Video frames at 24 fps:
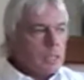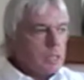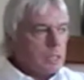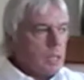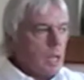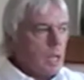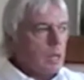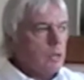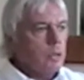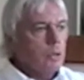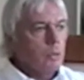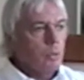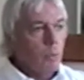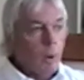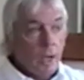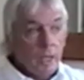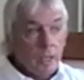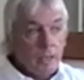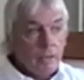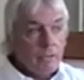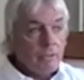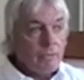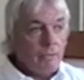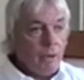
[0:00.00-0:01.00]
tell you where
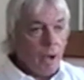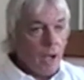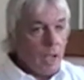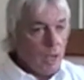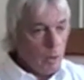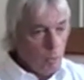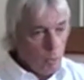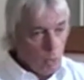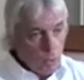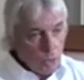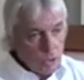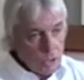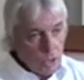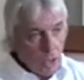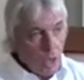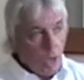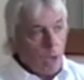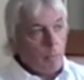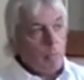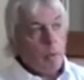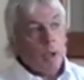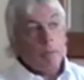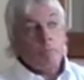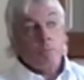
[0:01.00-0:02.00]
your firewalls
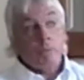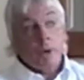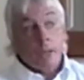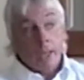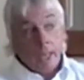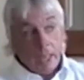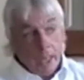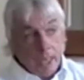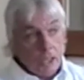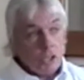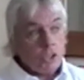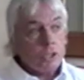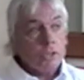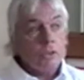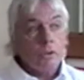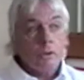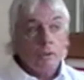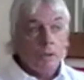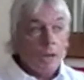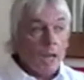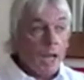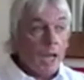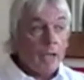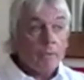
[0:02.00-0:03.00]
are by bringing into
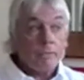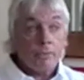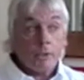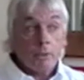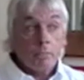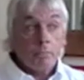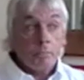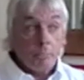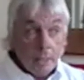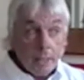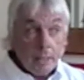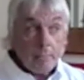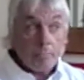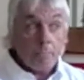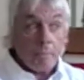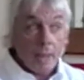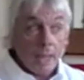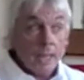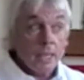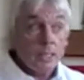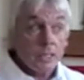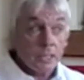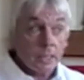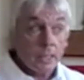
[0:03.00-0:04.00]
your life complete
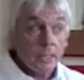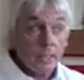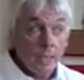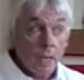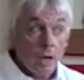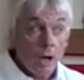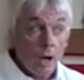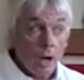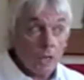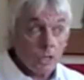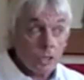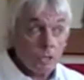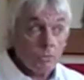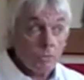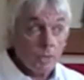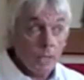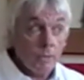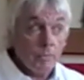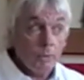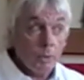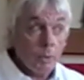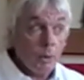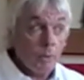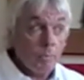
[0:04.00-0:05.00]
pains in the arse who
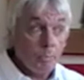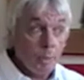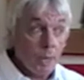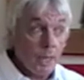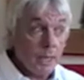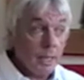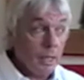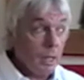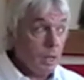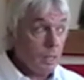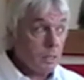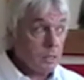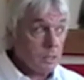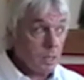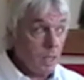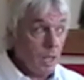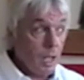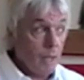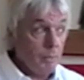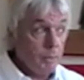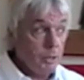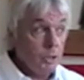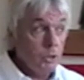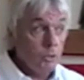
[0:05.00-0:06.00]
give you a bloody hard
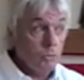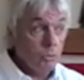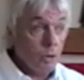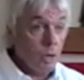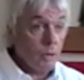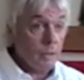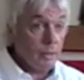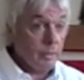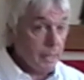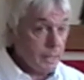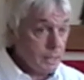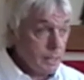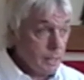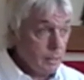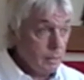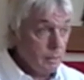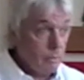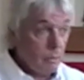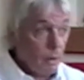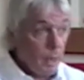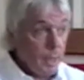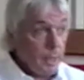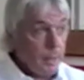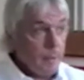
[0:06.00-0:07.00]
time and you'd rather they
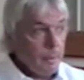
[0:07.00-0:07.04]
didn't, right?